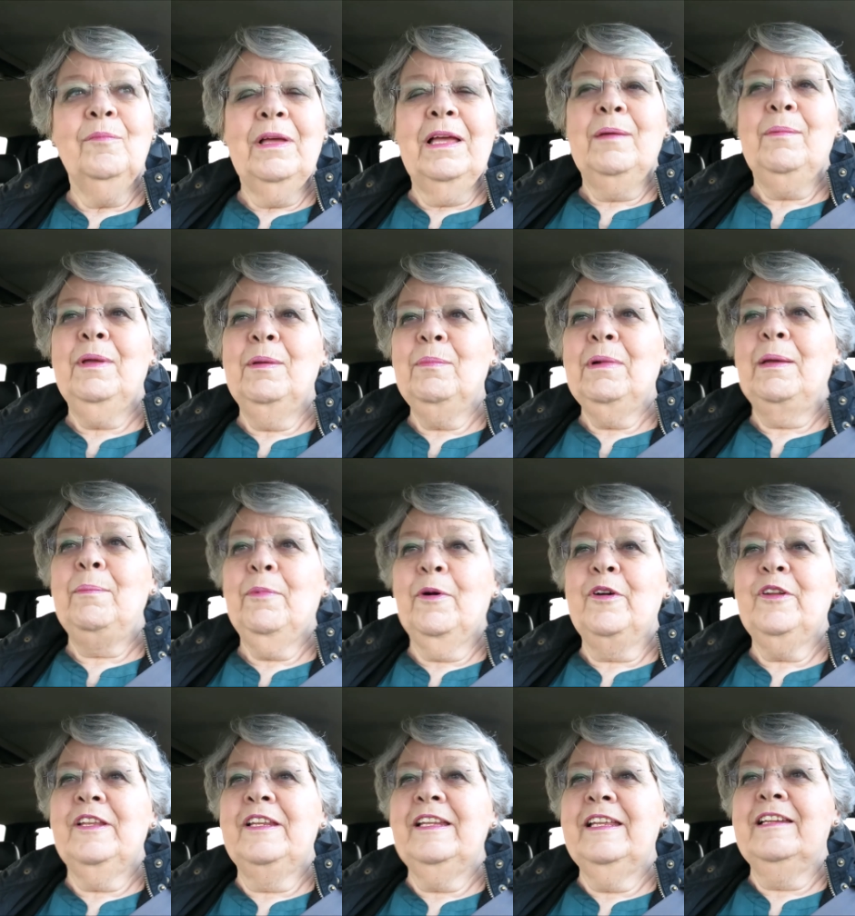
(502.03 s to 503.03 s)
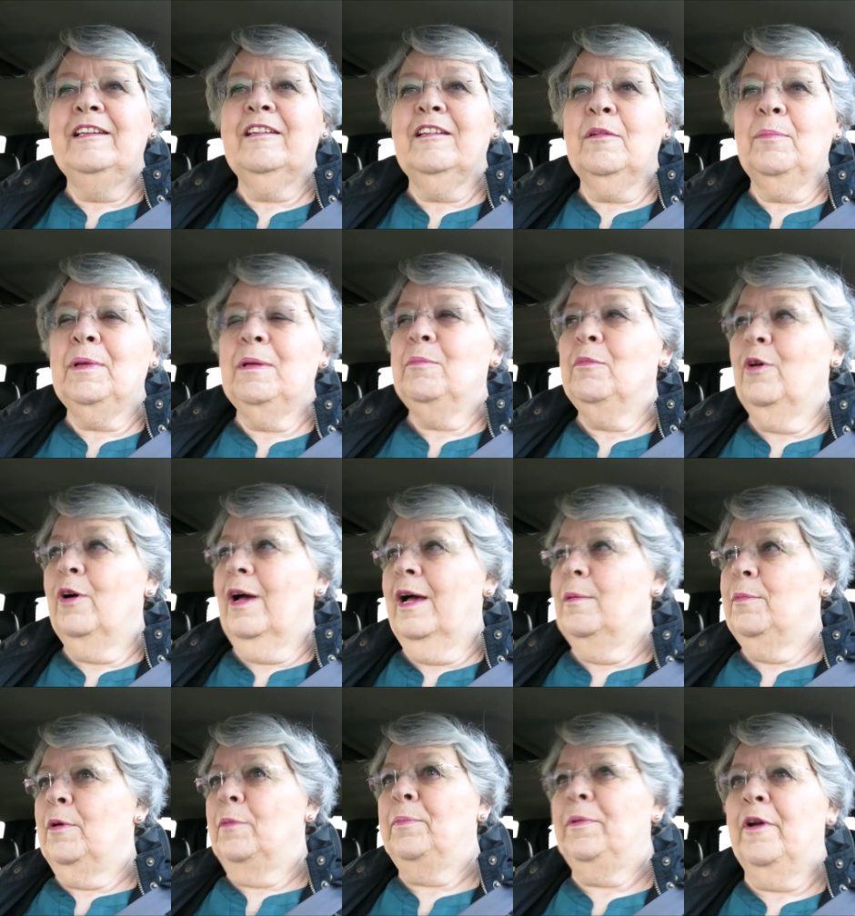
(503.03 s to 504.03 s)
maybe my body needed a bit more
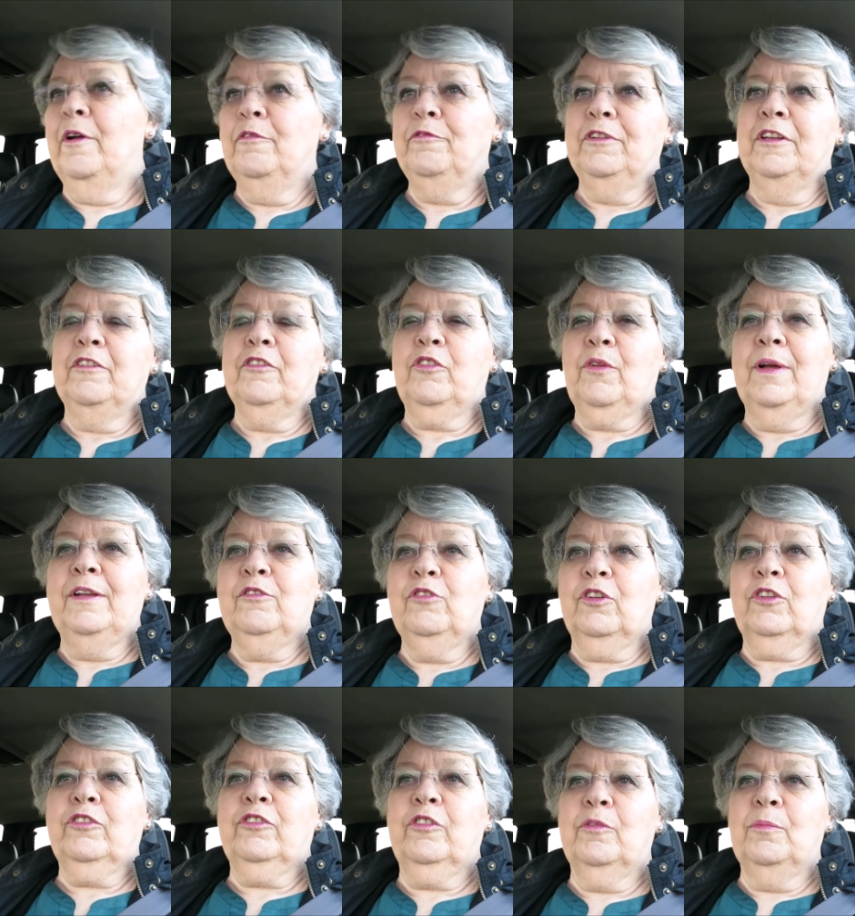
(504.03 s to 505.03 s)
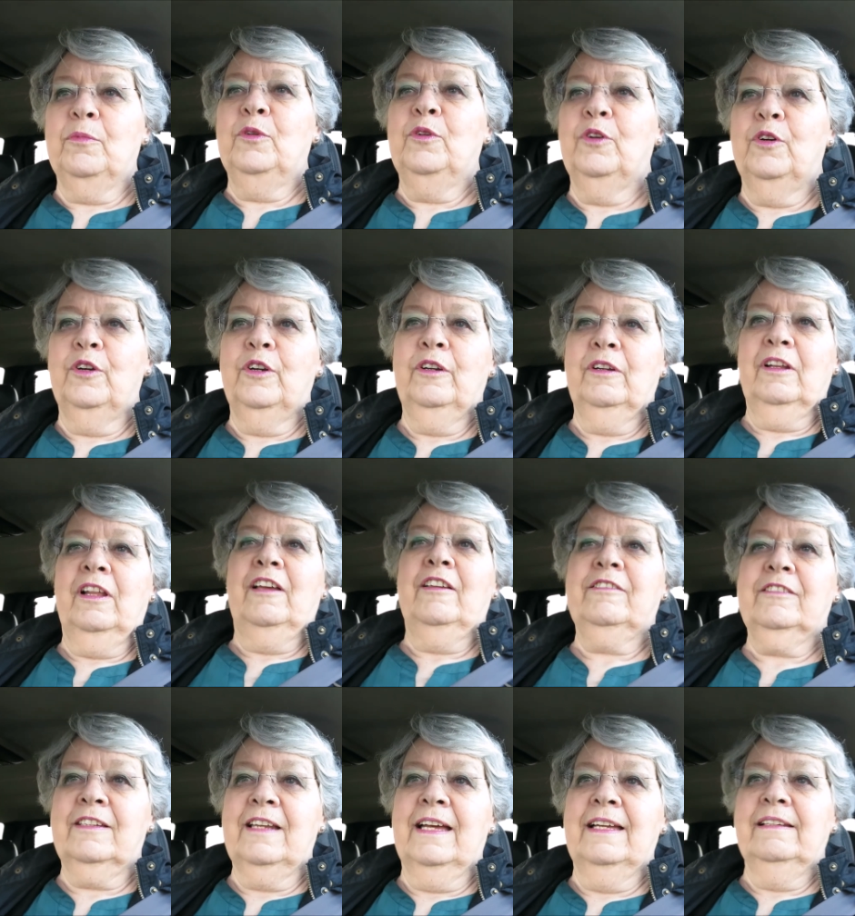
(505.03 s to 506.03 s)
ibuprofen, so I took some more
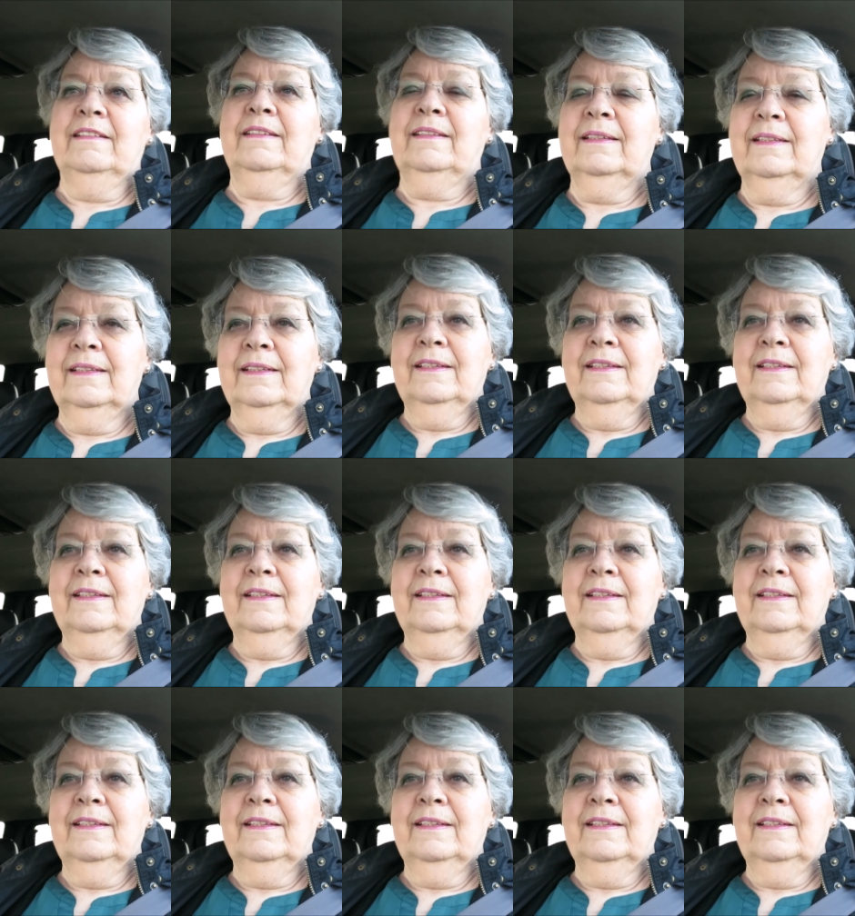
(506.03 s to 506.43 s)
last night